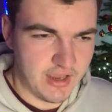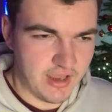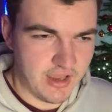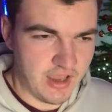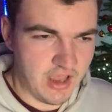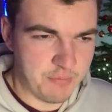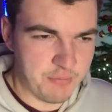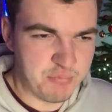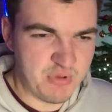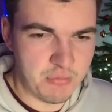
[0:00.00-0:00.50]

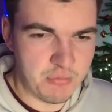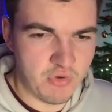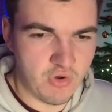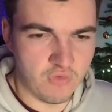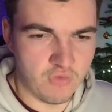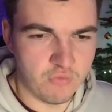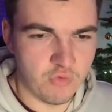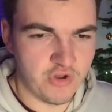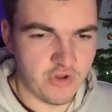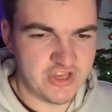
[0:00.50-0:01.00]
a bit more
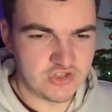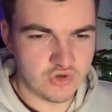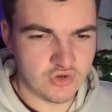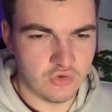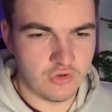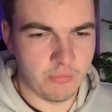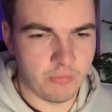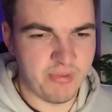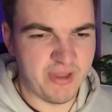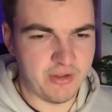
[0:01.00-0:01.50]
of what he's
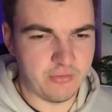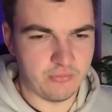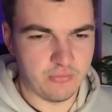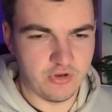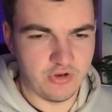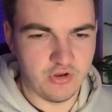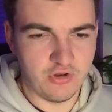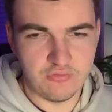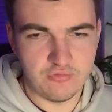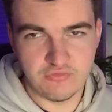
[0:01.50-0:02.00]
all about,
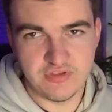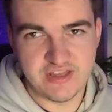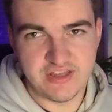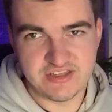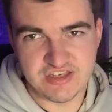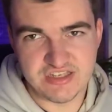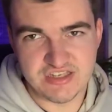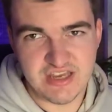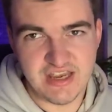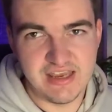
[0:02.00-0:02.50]
and hopefully, as I
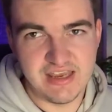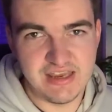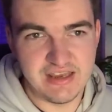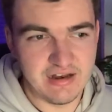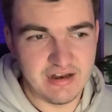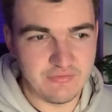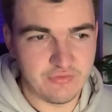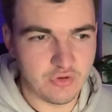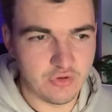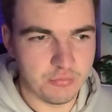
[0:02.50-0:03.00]
say, he can
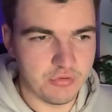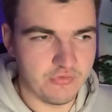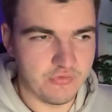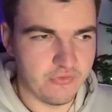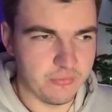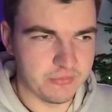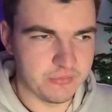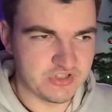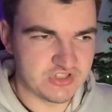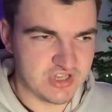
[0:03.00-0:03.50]
have a good
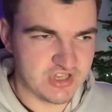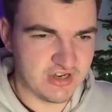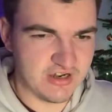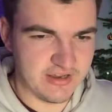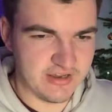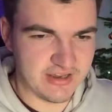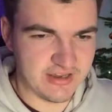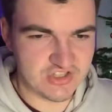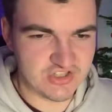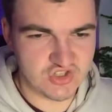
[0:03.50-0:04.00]
performance tonight
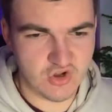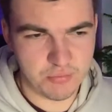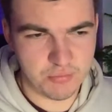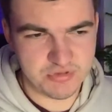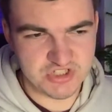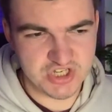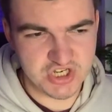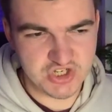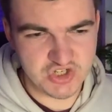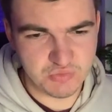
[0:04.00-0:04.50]
against an
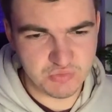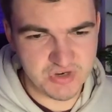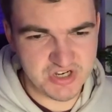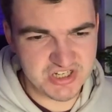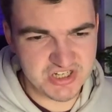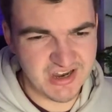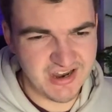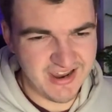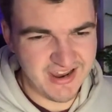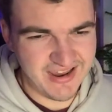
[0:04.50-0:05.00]
opposition
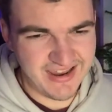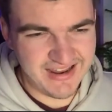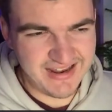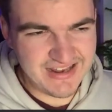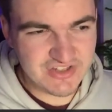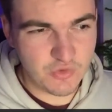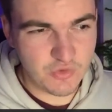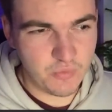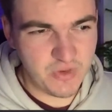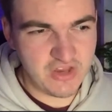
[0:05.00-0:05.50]
which it
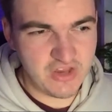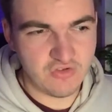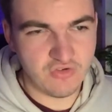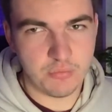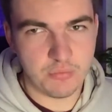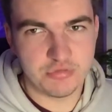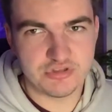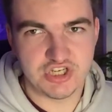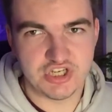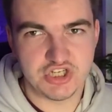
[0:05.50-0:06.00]
is a weaker
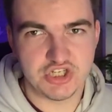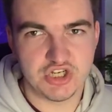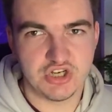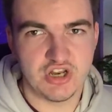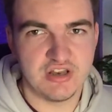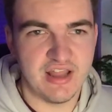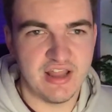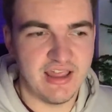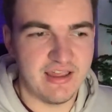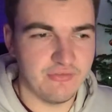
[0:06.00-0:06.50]
opposition,
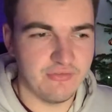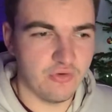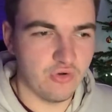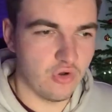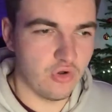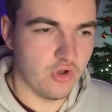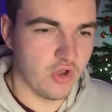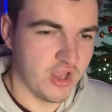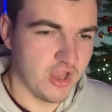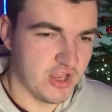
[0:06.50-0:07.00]
and
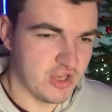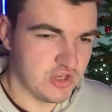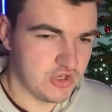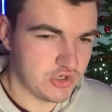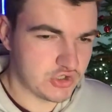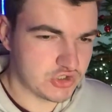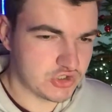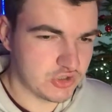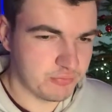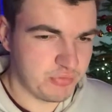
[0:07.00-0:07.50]
therefore you
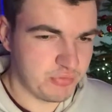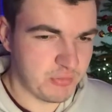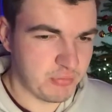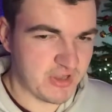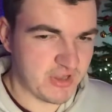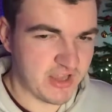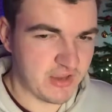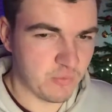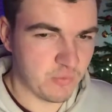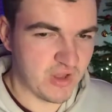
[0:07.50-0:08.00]
should be
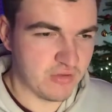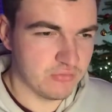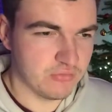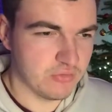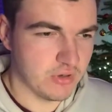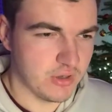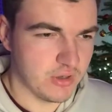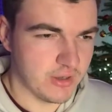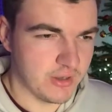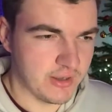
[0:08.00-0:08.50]
playing well
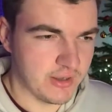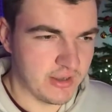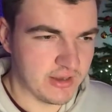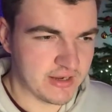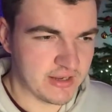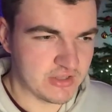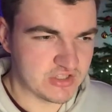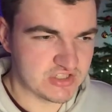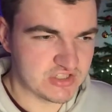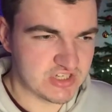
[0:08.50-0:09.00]

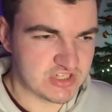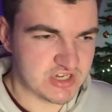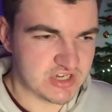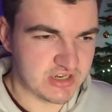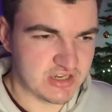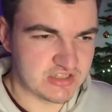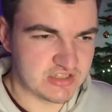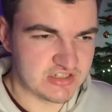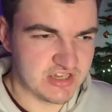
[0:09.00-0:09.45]
against this kind of